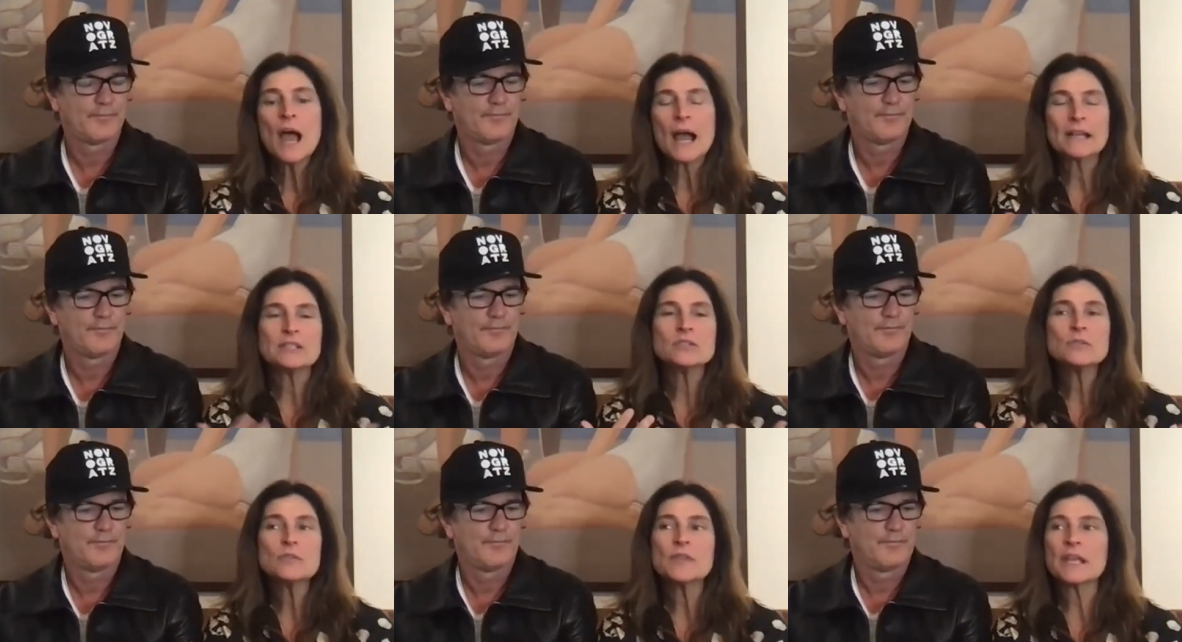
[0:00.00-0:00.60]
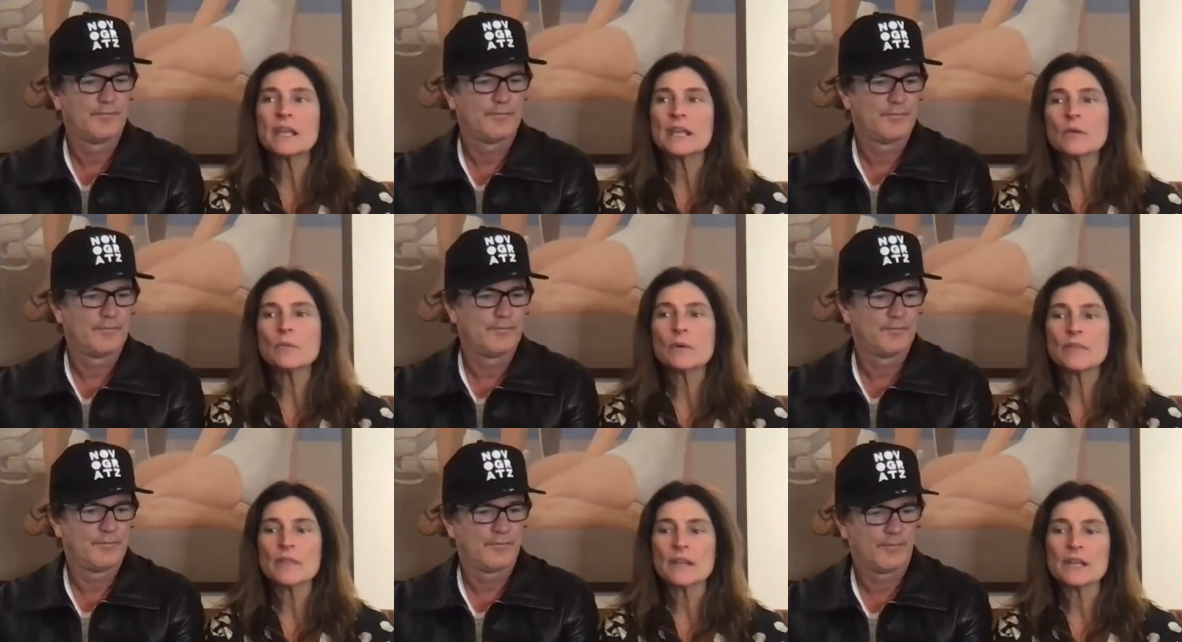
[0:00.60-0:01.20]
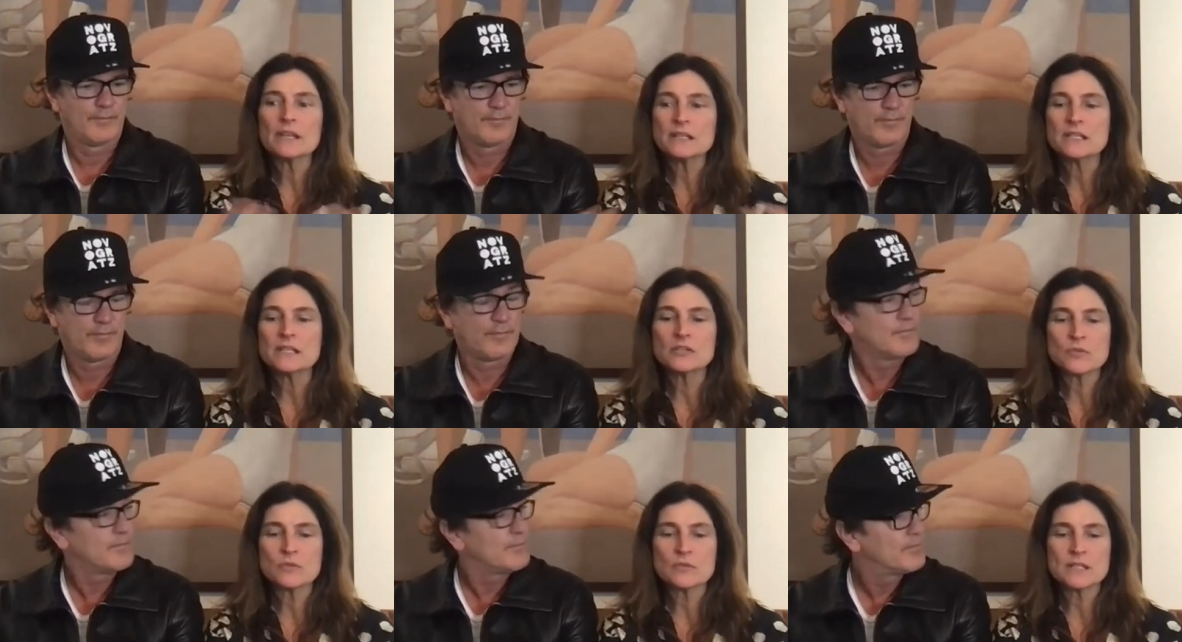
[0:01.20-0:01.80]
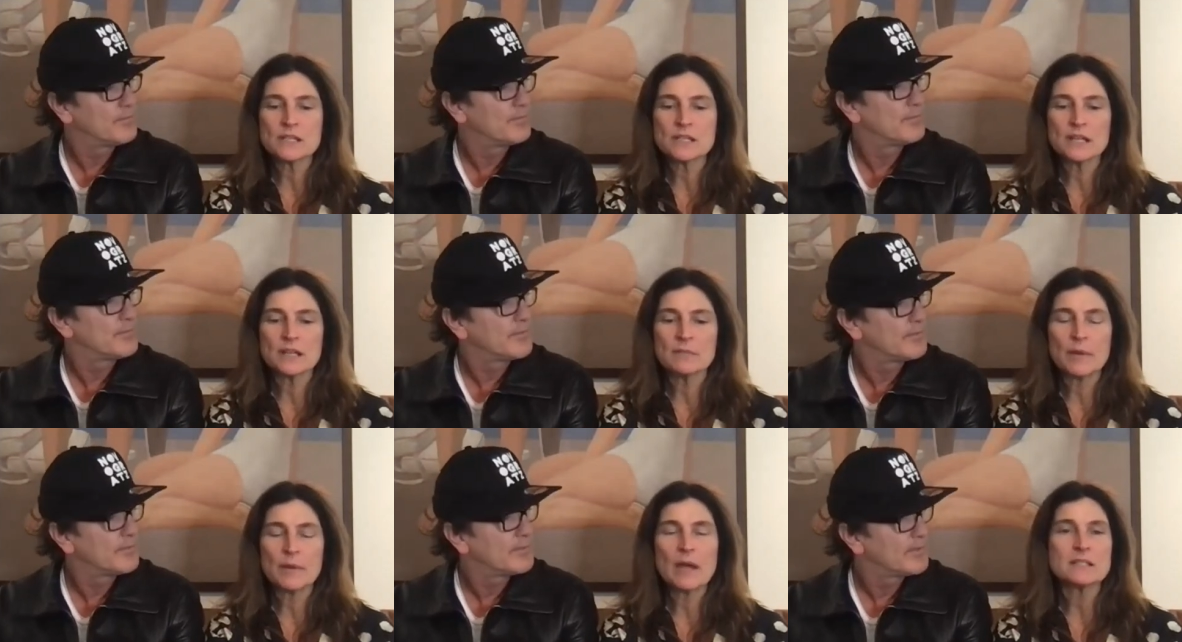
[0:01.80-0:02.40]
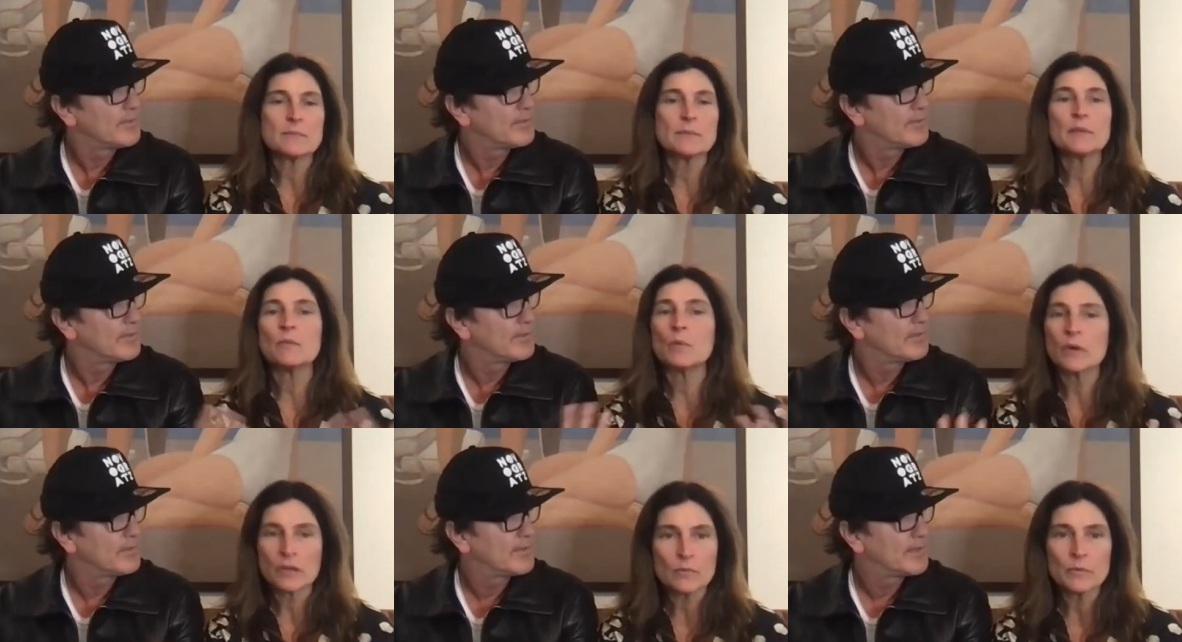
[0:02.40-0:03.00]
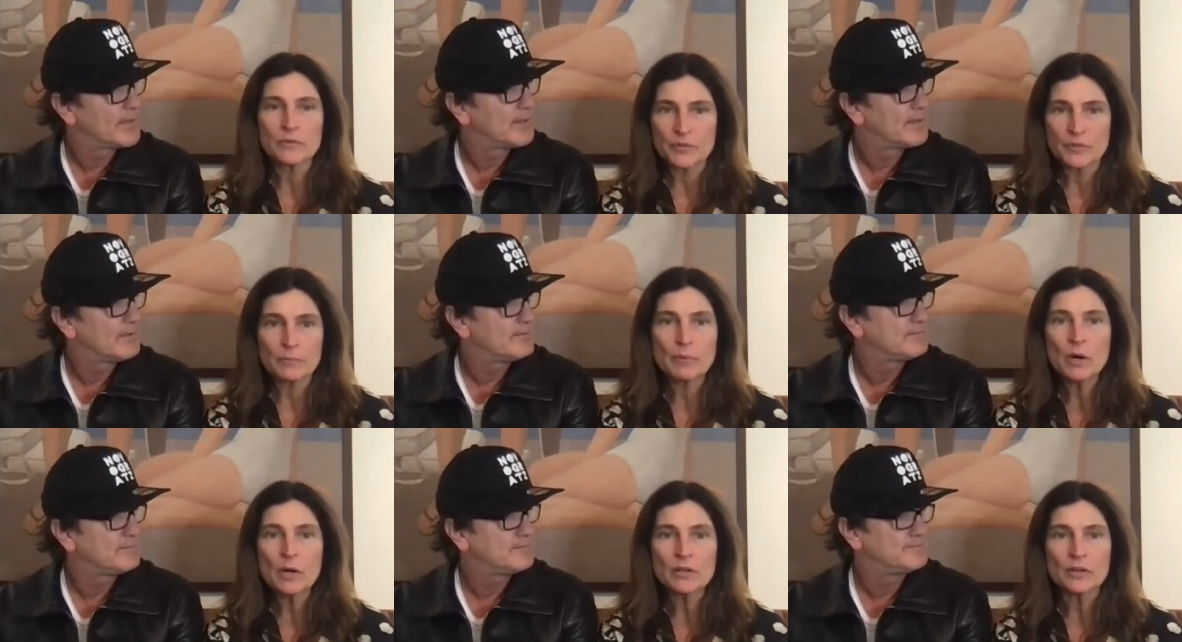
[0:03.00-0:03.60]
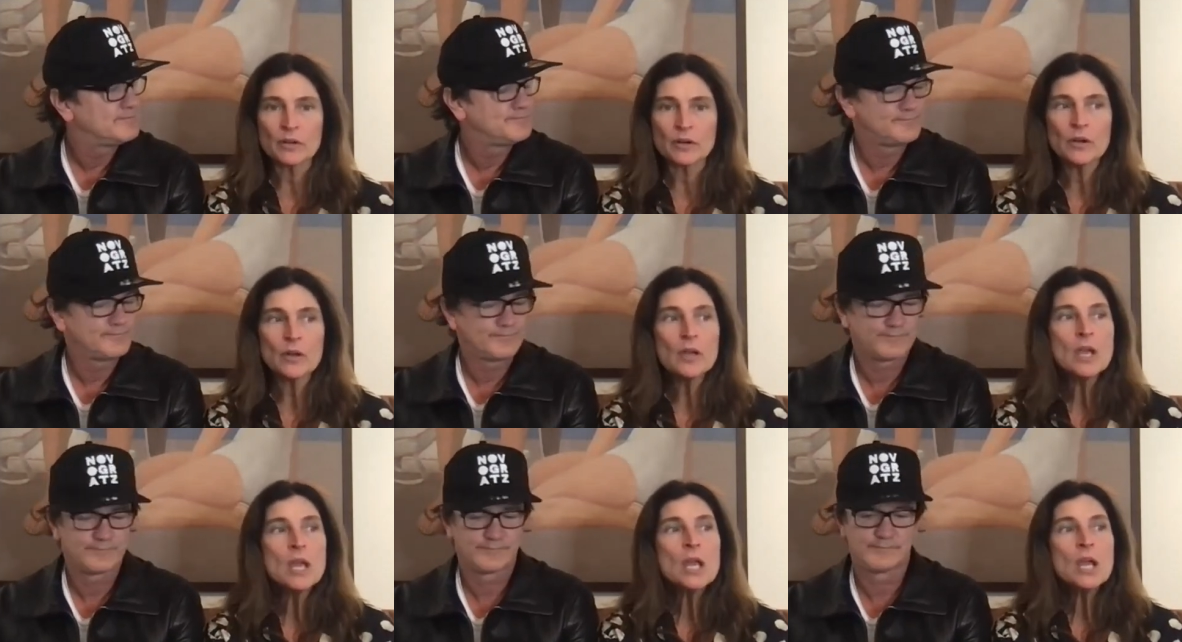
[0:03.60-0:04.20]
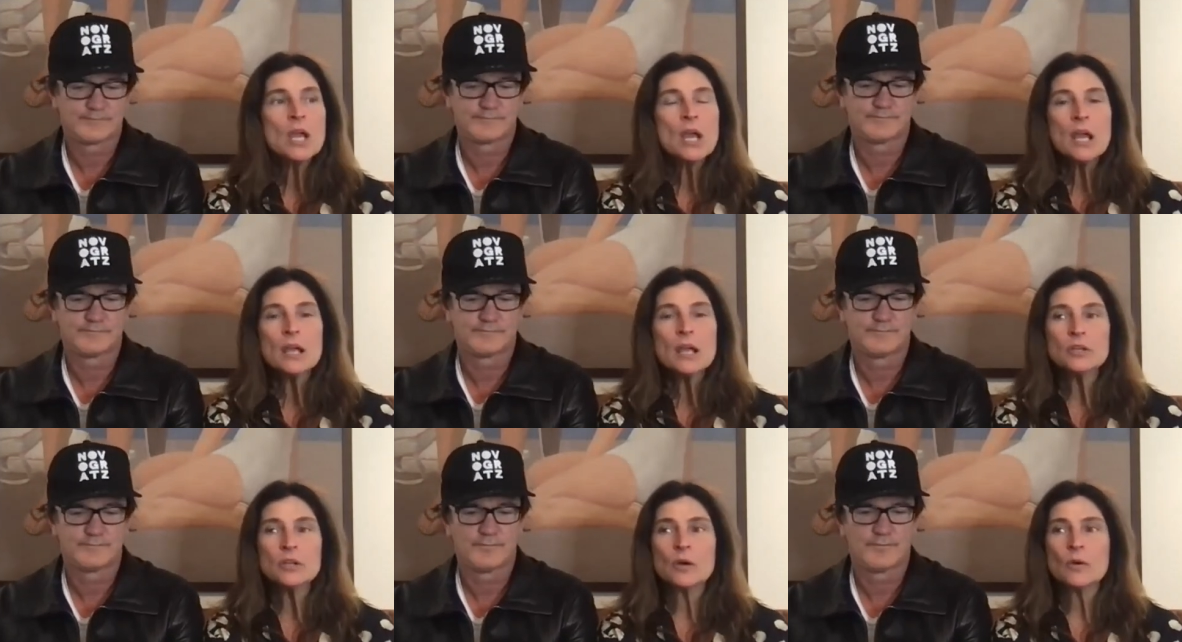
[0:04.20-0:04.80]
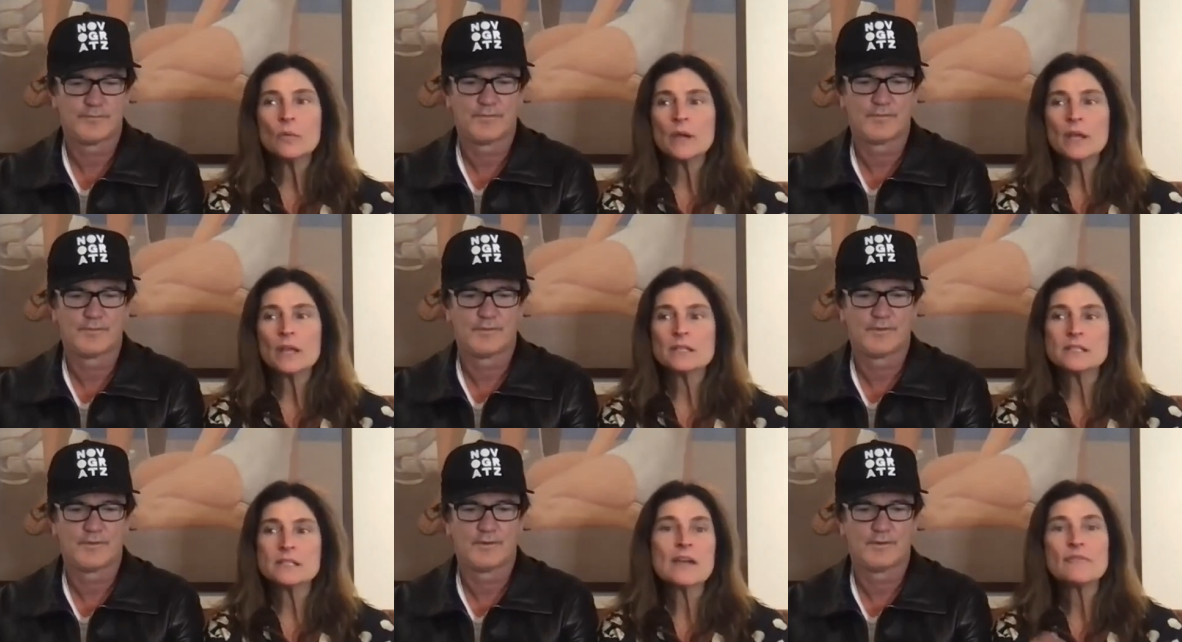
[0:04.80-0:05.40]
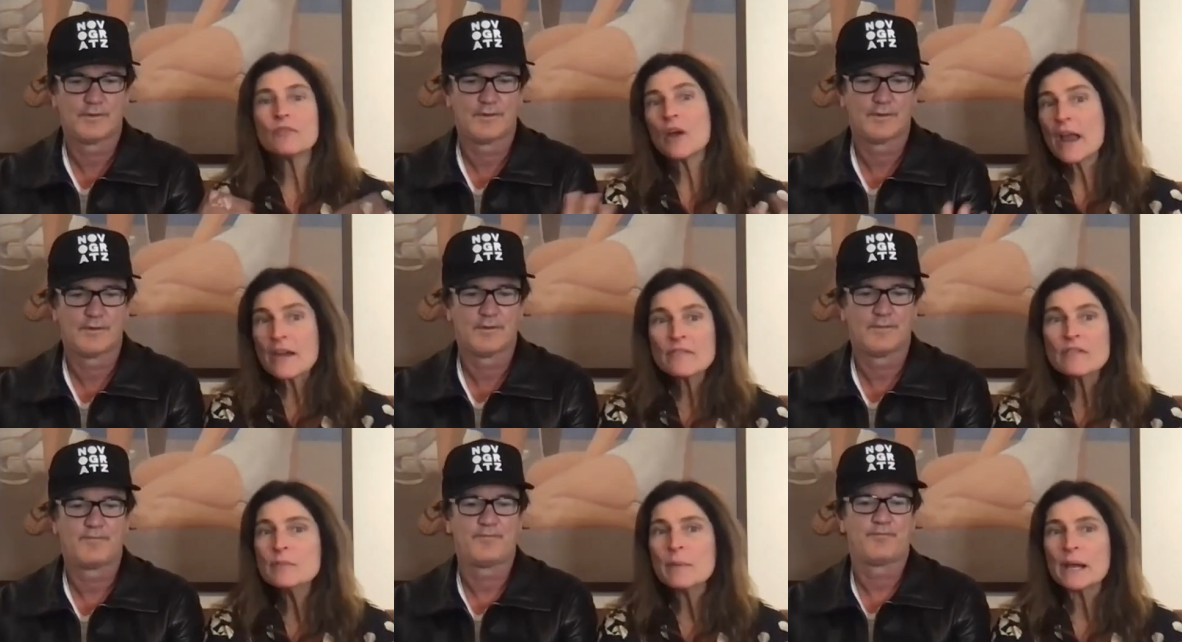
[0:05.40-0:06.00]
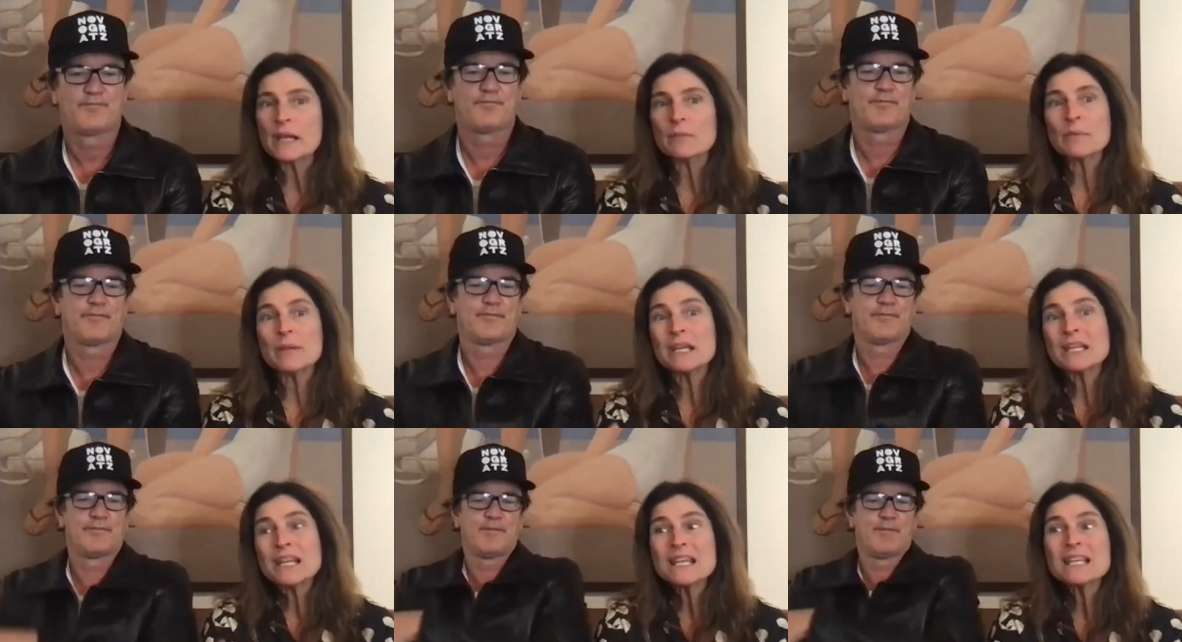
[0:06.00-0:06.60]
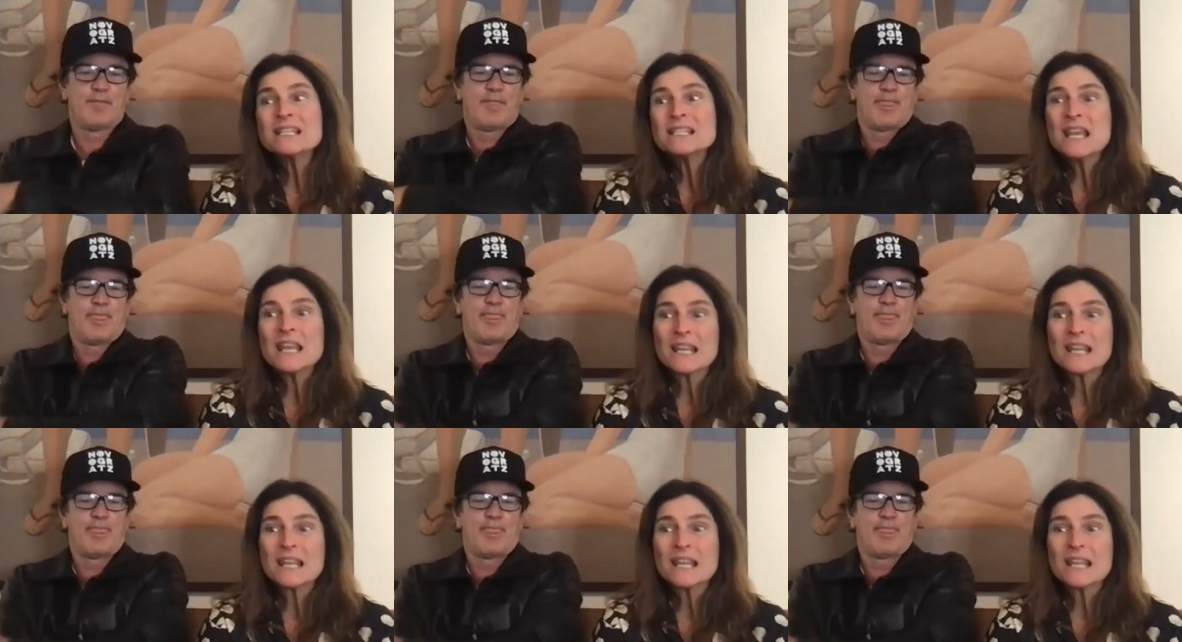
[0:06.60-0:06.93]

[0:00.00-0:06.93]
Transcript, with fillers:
Speaker 1: I do think anyone that is interested in possibly working with their partner, you know, it's not for everybody, but it is.